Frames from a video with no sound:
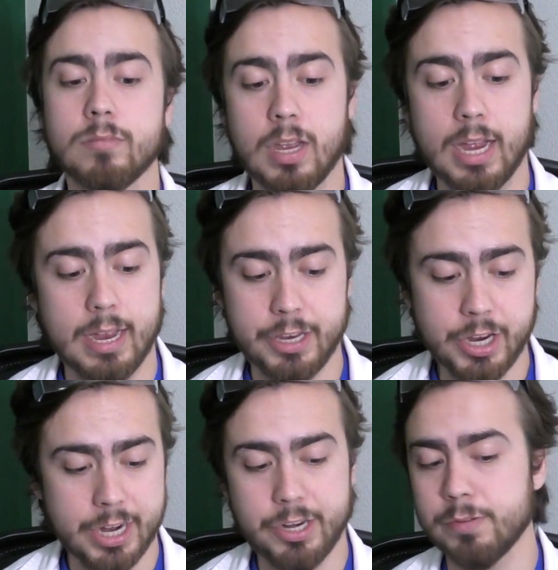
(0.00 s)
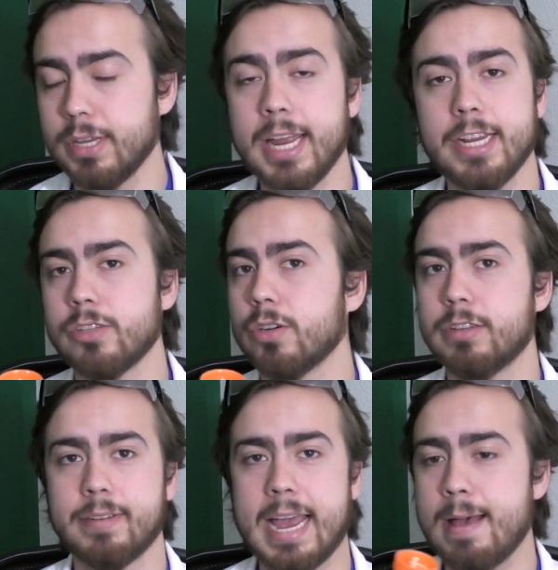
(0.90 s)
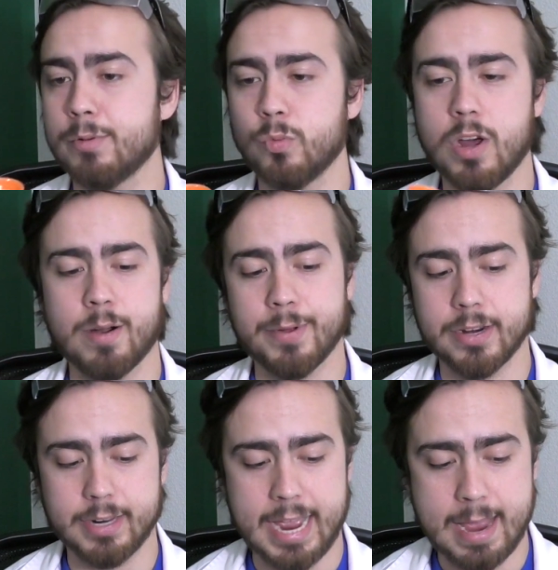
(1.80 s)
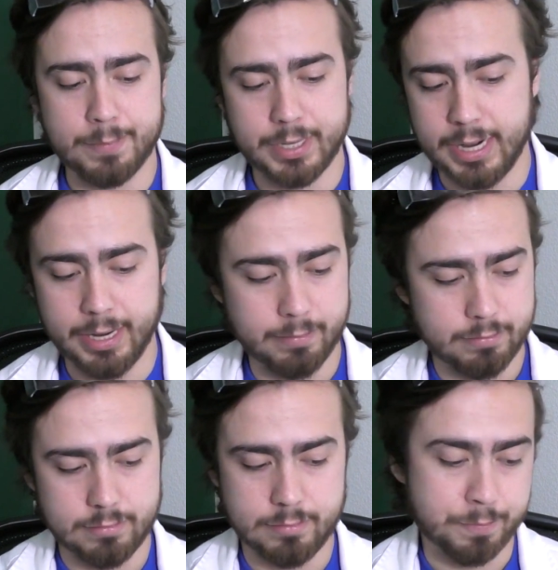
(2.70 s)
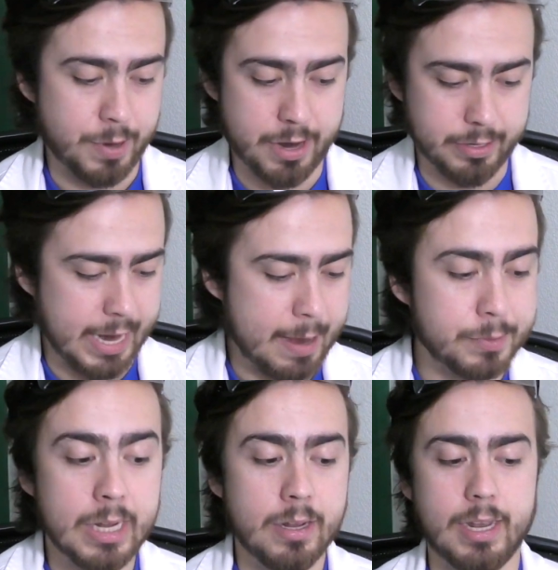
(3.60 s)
You can use any sorts of caps, water bottle caps, any bottle caps,